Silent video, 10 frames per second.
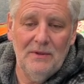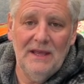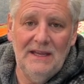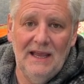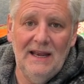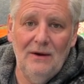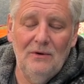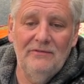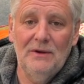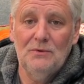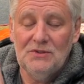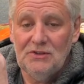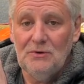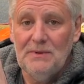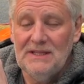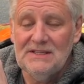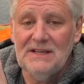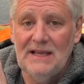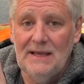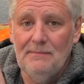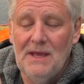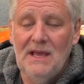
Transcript: that you get out of it will still be the same.